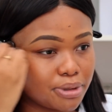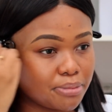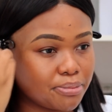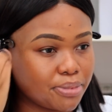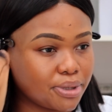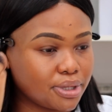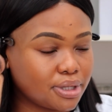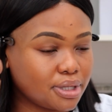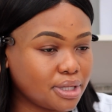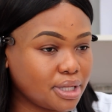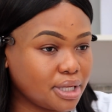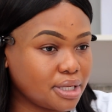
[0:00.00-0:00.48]

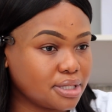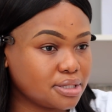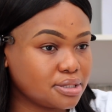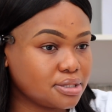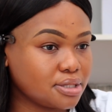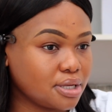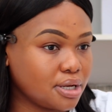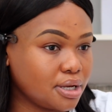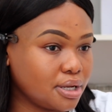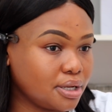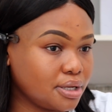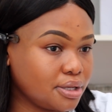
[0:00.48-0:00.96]
birthday is
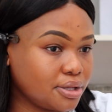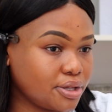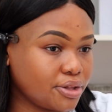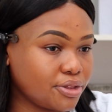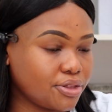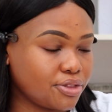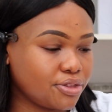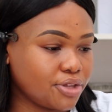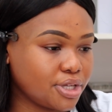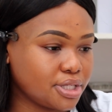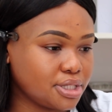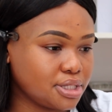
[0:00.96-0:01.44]
around the
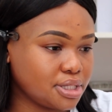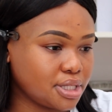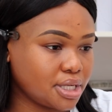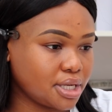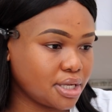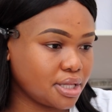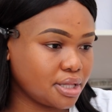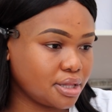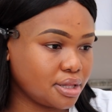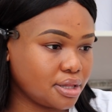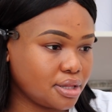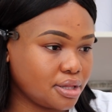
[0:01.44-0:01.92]

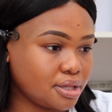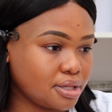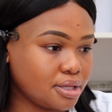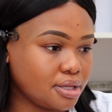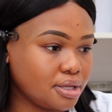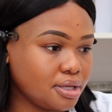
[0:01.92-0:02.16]
30th.